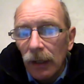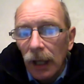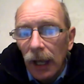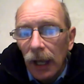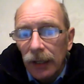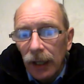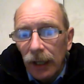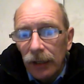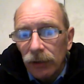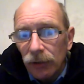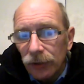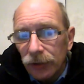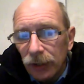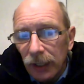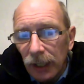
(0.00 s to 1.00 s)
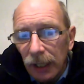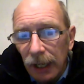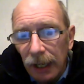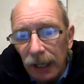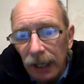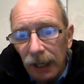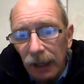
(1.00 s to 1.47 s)
And you can see
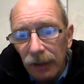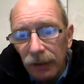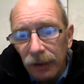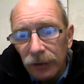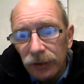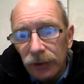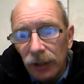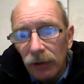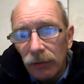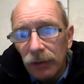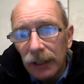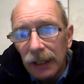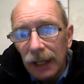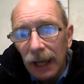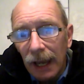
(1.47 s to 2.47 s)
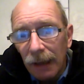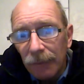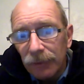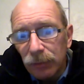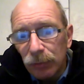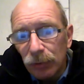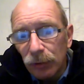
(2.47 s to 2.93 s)
here, there's no
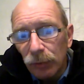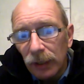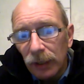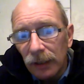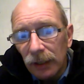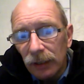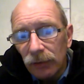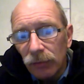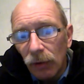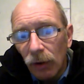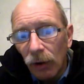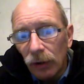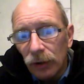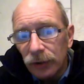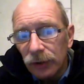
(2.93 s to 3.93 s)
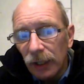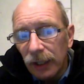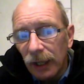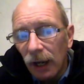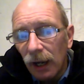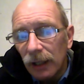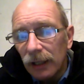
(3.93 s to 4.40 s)
gaps between these rocks. They
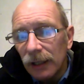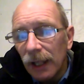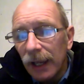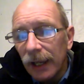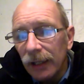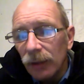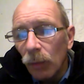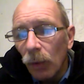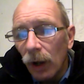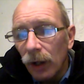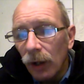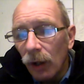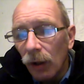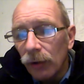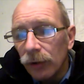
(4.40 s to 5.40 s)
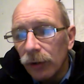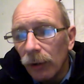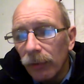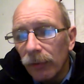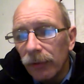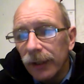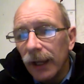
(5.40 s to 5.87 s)
are laid one on
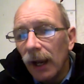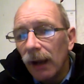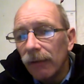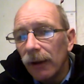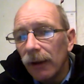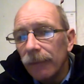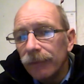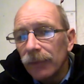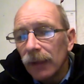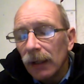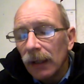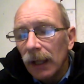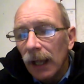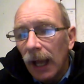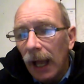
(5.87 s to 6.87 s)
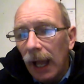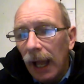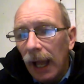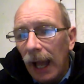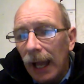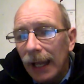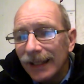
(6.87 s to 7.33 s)
top of the other,
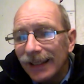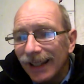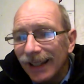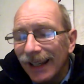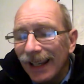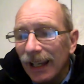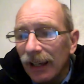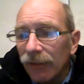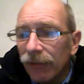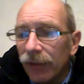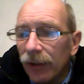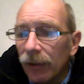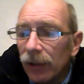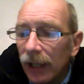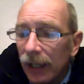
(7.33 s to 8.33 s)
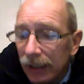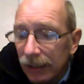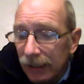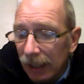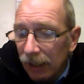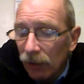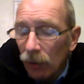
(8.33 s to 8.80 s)
as if they were laid
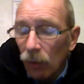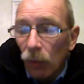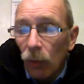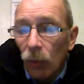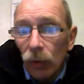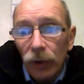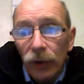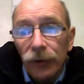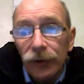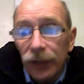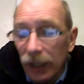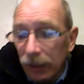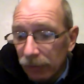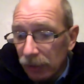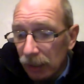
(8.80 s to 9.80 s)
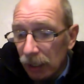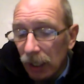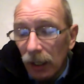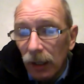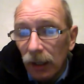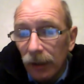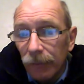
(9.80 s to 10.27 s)
down all at the same
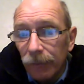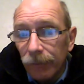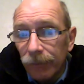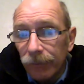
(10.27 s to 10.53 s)
time.